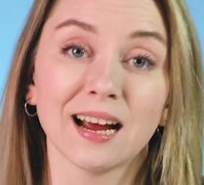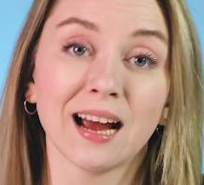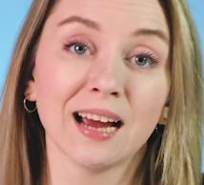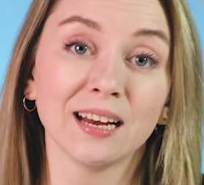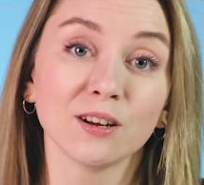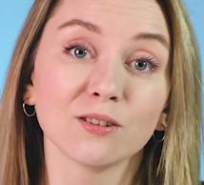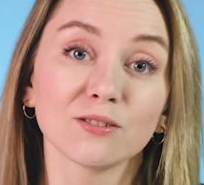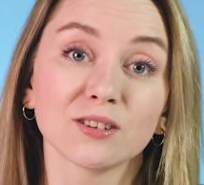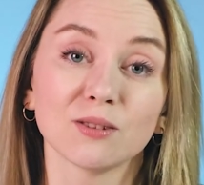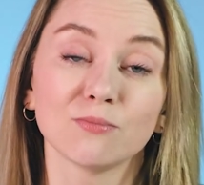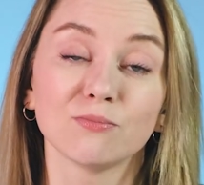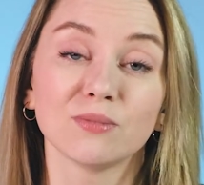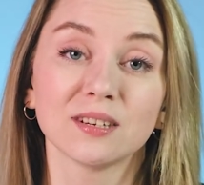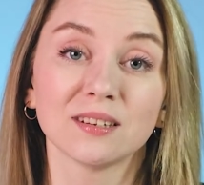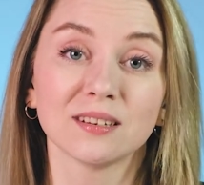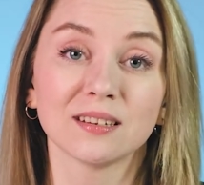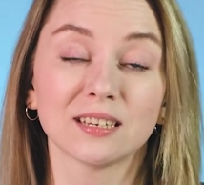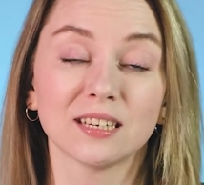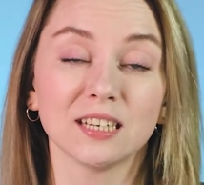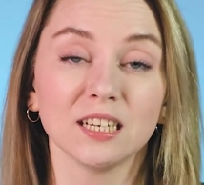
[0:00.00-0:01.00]
I know some
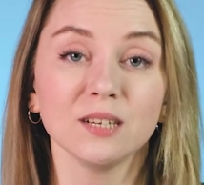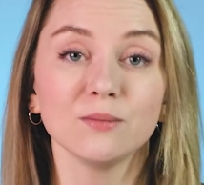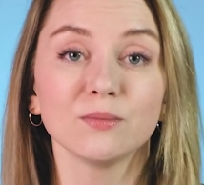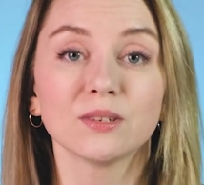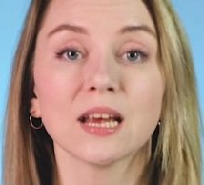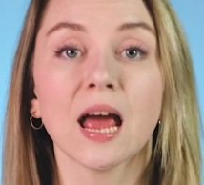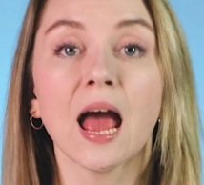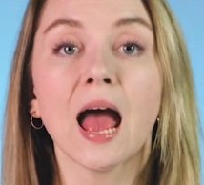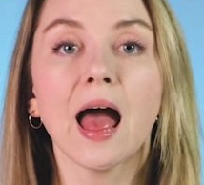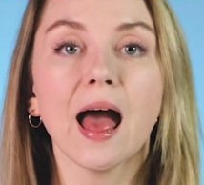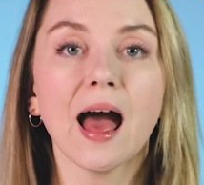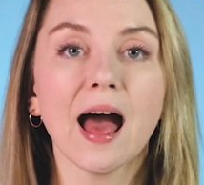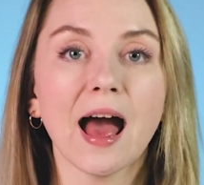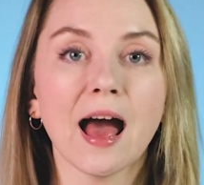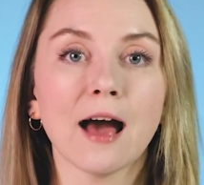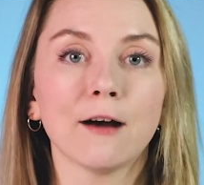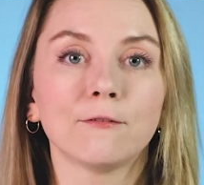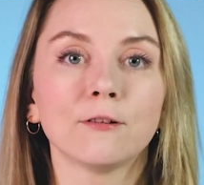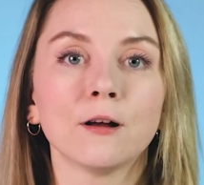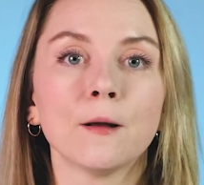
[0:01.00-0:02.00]
business teams
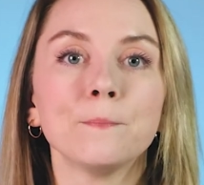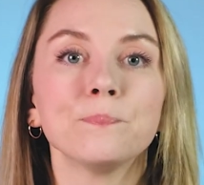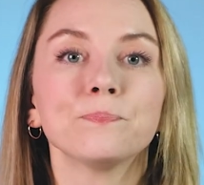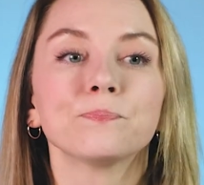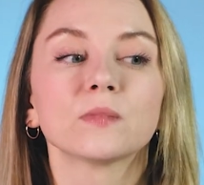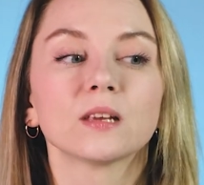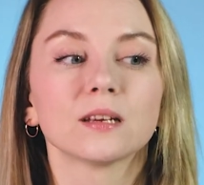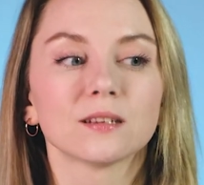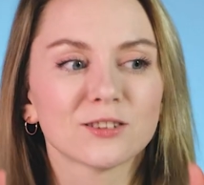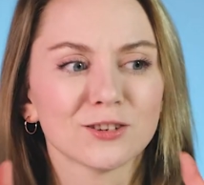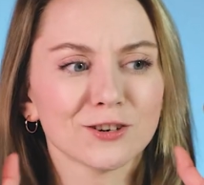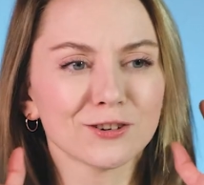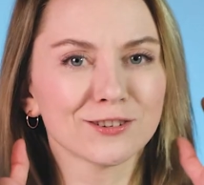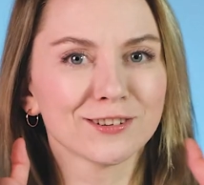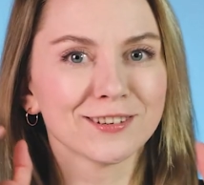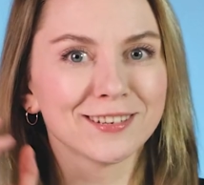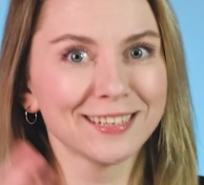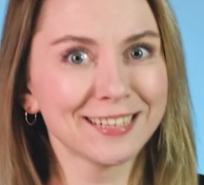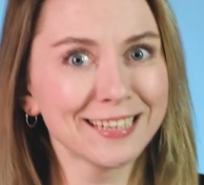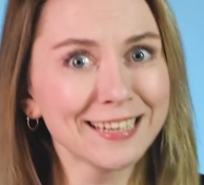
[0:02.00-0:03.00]
have
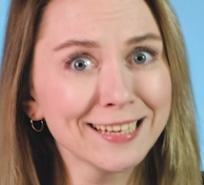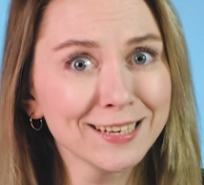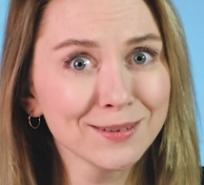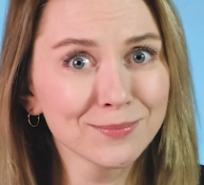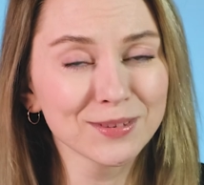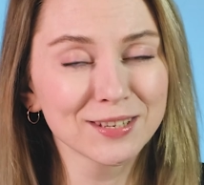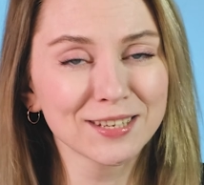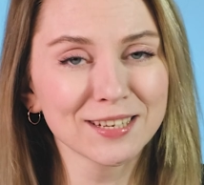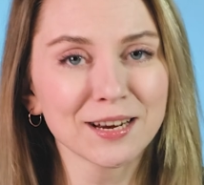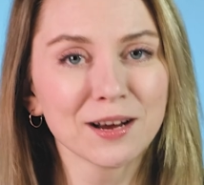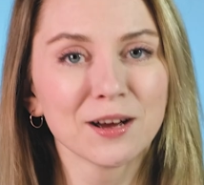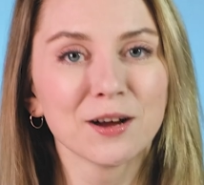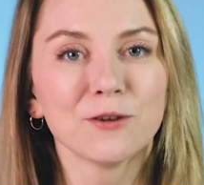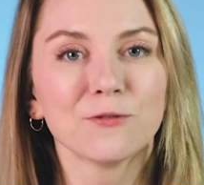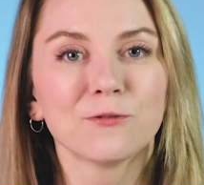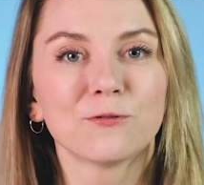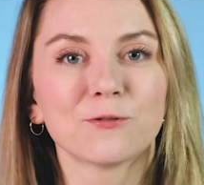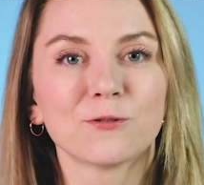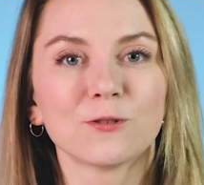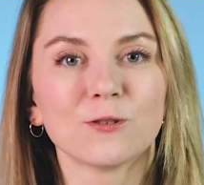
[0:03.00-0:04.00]
certain teams
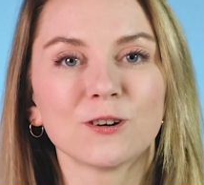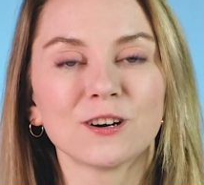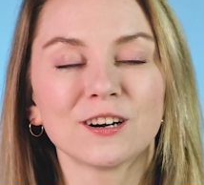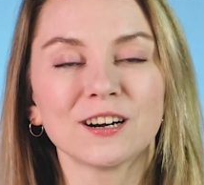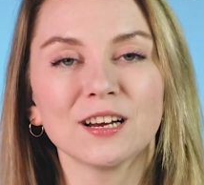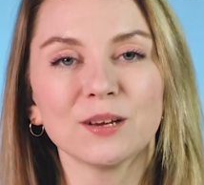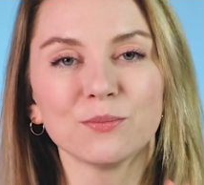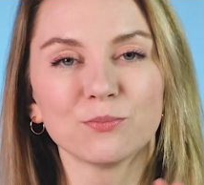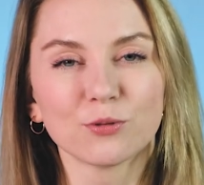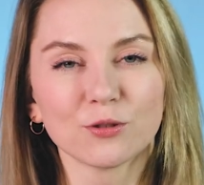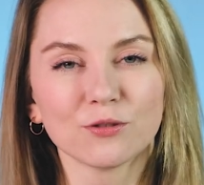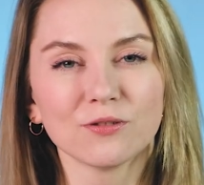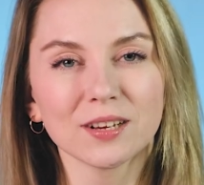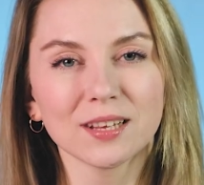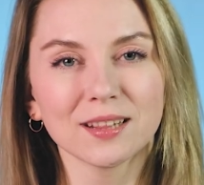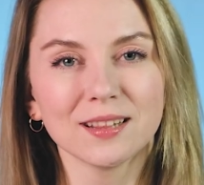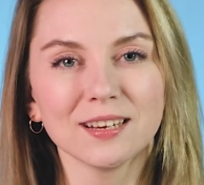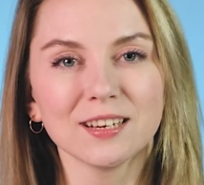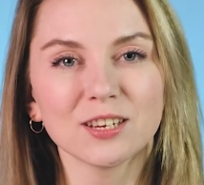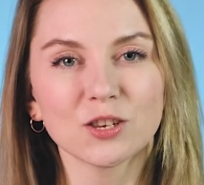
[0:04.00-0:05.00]
for
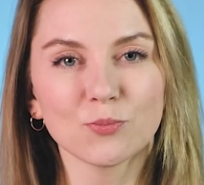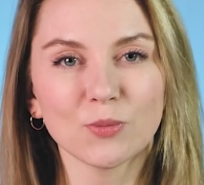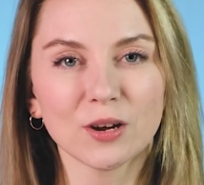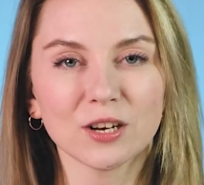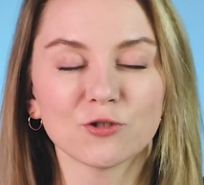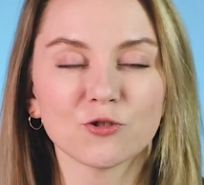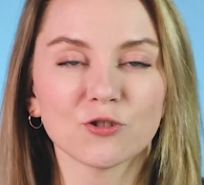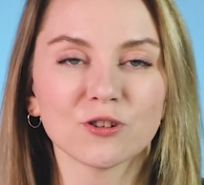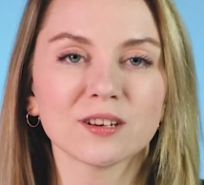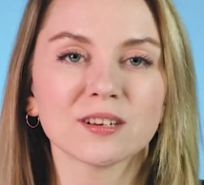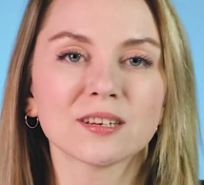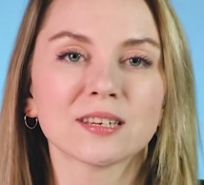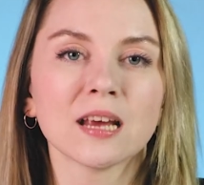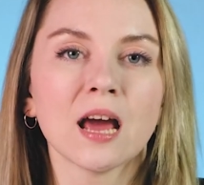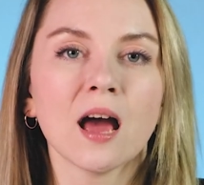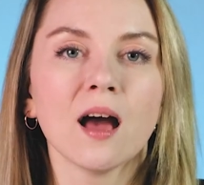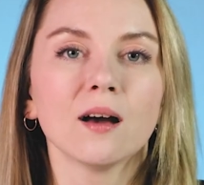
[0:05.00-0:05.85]
improving these metrics,